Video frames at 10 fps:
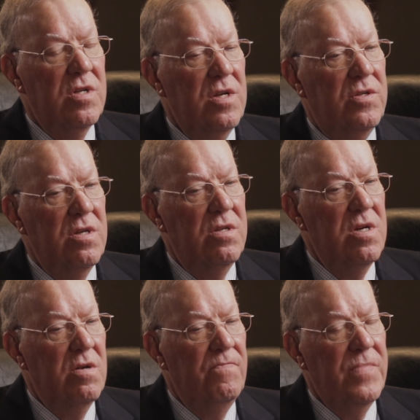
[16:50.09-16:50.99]
And I said,
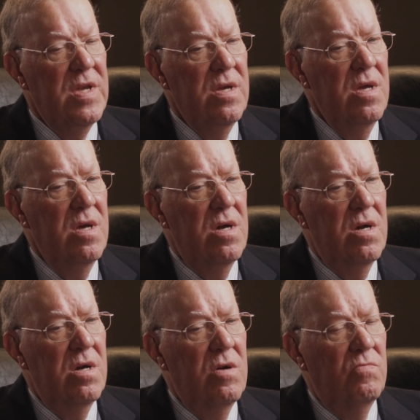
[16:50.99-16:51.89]
now,
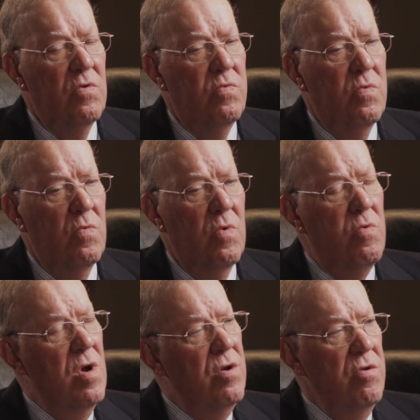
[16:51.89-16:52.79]
uh, well, well,
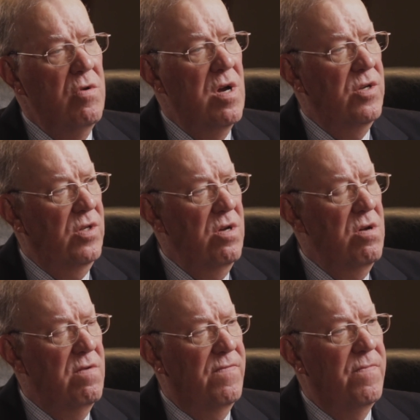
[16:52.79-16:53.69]
where do you guys
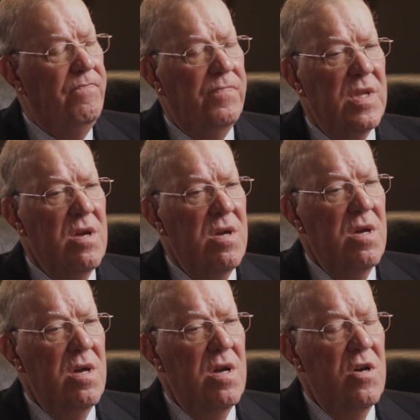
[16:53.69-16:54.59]
live?
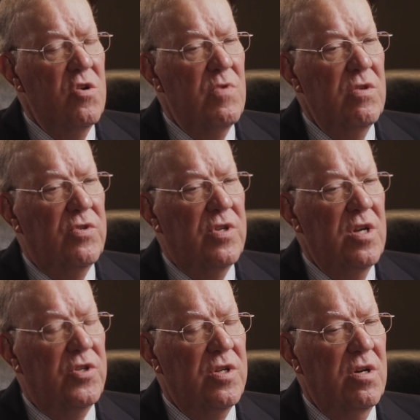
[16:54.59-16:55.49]
And her mother
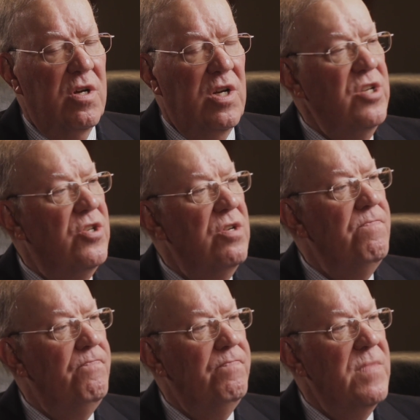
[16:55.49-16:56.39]
says, uh, Clinton.
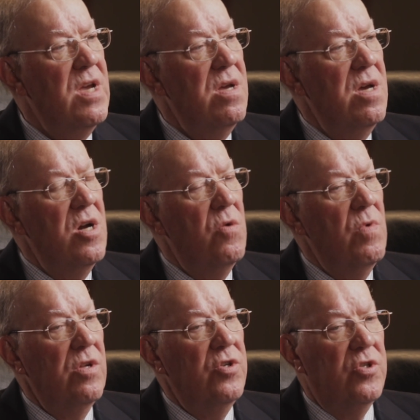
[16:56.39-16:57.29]

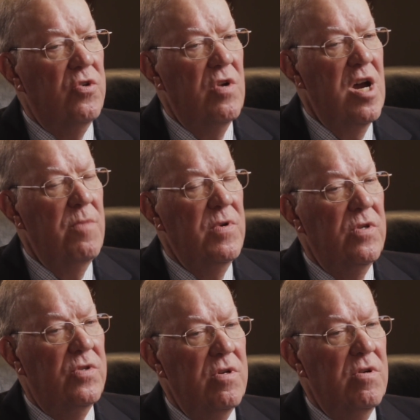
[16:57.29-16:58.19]
Well, it just so
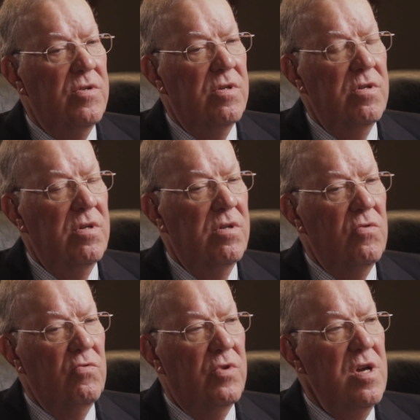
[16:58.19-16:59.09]
happens there is a, an
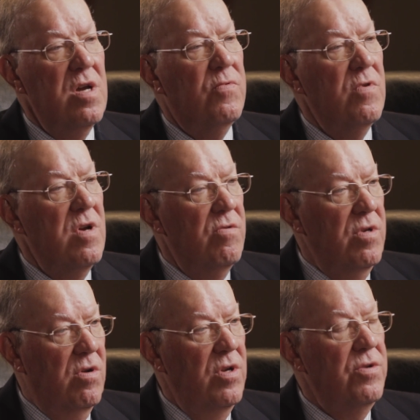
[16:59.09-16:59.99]
old campground
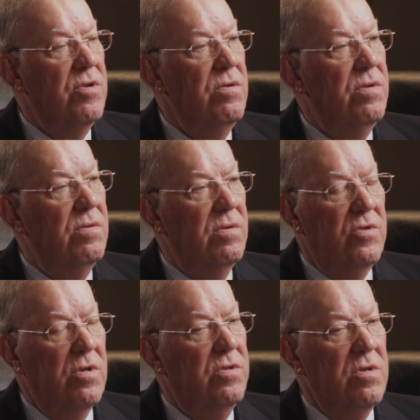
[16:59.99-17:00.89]
in Clinton,
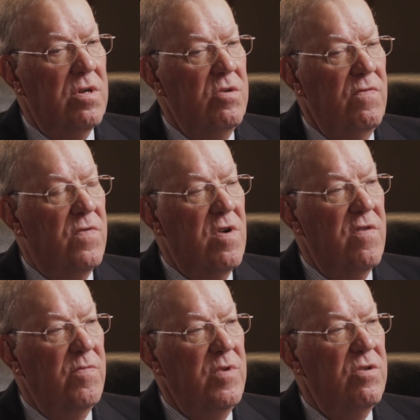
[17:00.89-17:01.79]
just not too far
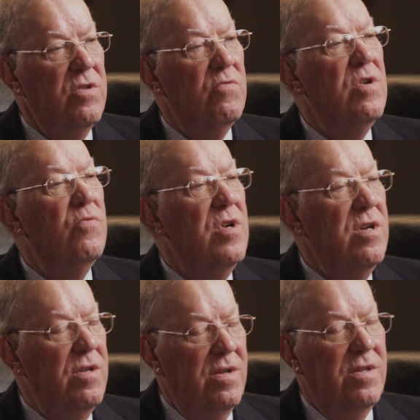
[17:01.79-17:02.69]
from the end of the
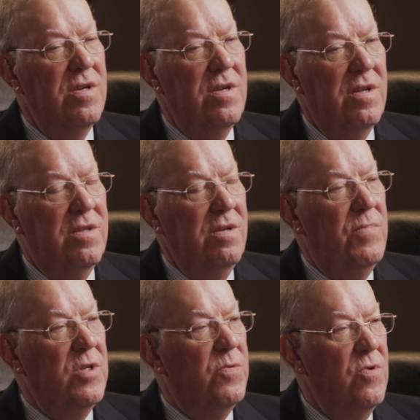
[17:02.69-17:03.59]
runway at the, at the
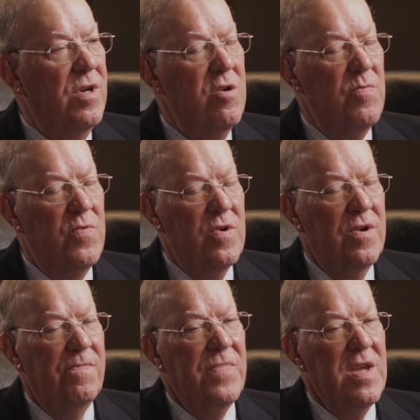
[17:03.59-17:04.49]
Pittsburgh airport.